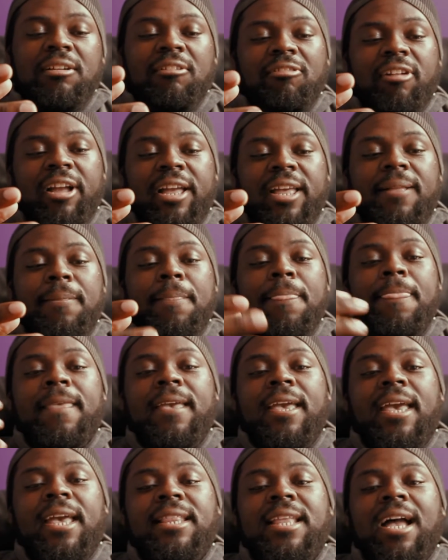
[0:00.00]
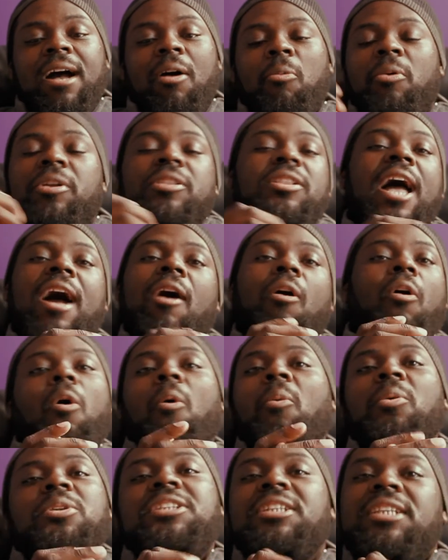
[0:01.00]
right and now we're not
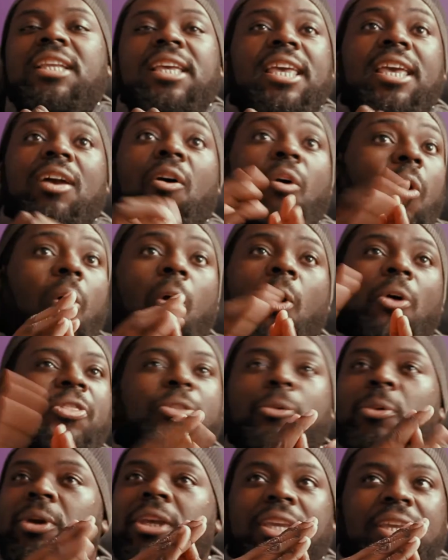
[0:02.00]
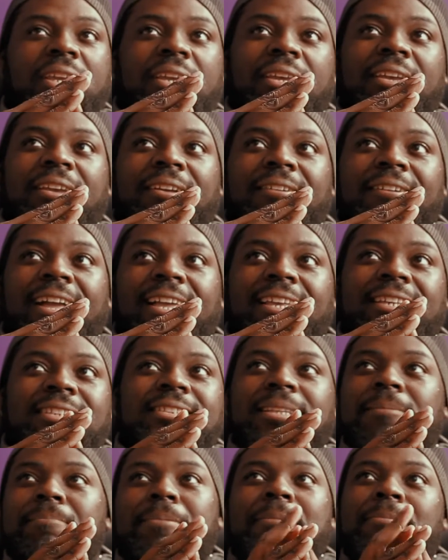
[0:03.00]
always going to hit all three right? Because
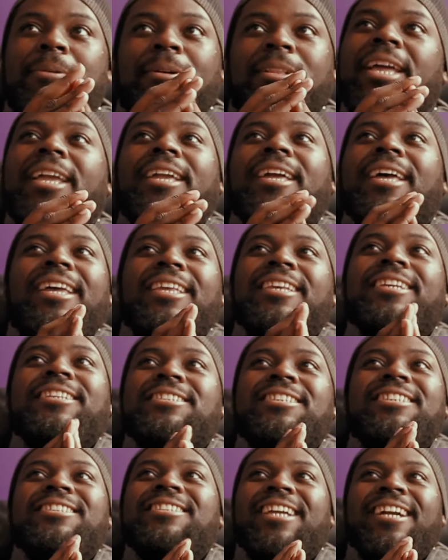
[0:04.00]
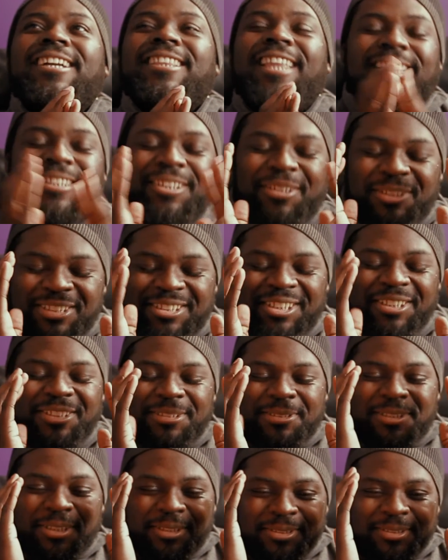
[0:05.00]
then people are like, you can sit there like those
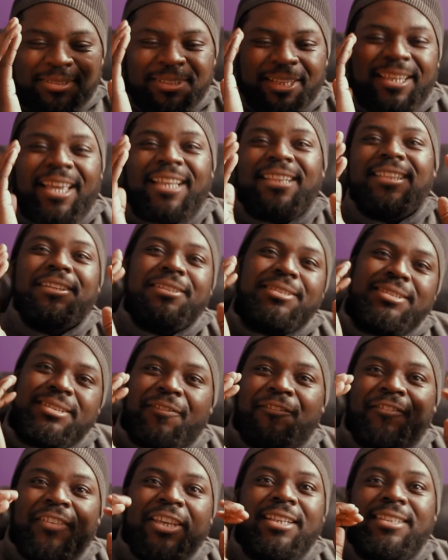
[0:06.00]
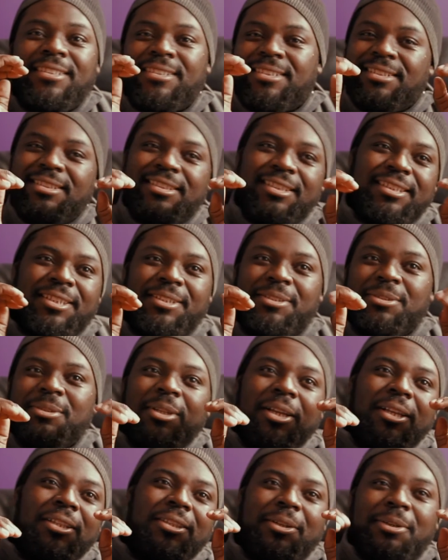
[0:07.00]
those those again those defeatists, you know,
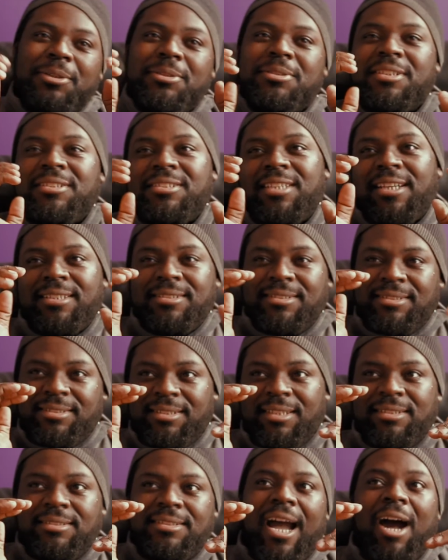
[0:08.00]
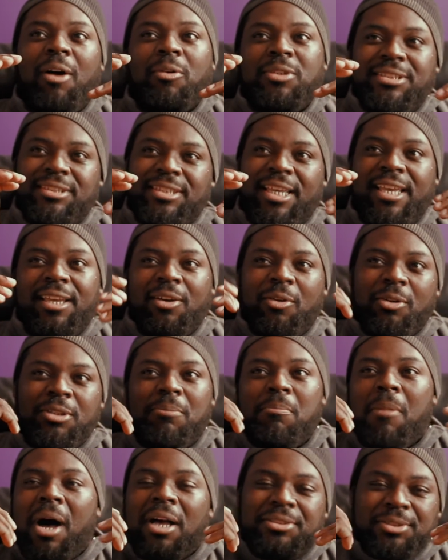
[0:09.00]
those there's like a, a Taoist saying called the
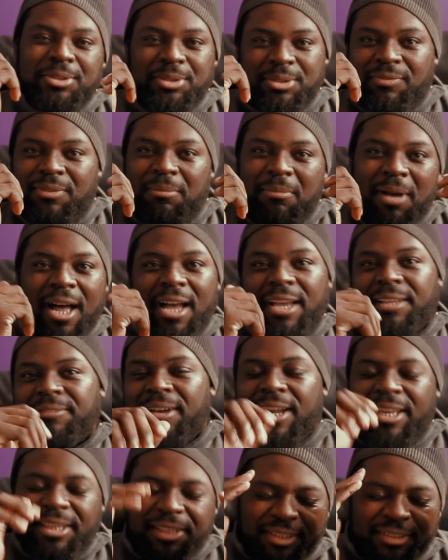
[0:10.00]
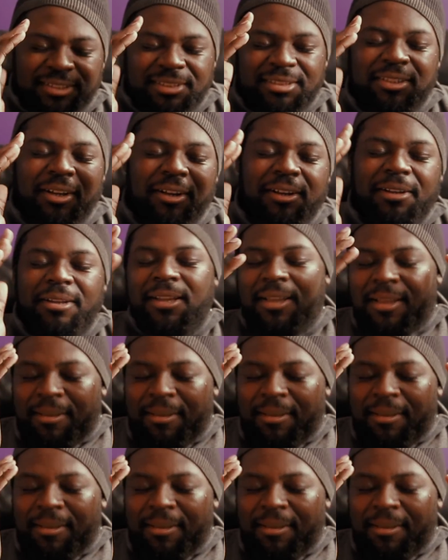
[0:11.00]
monsters of the mind, right? You can start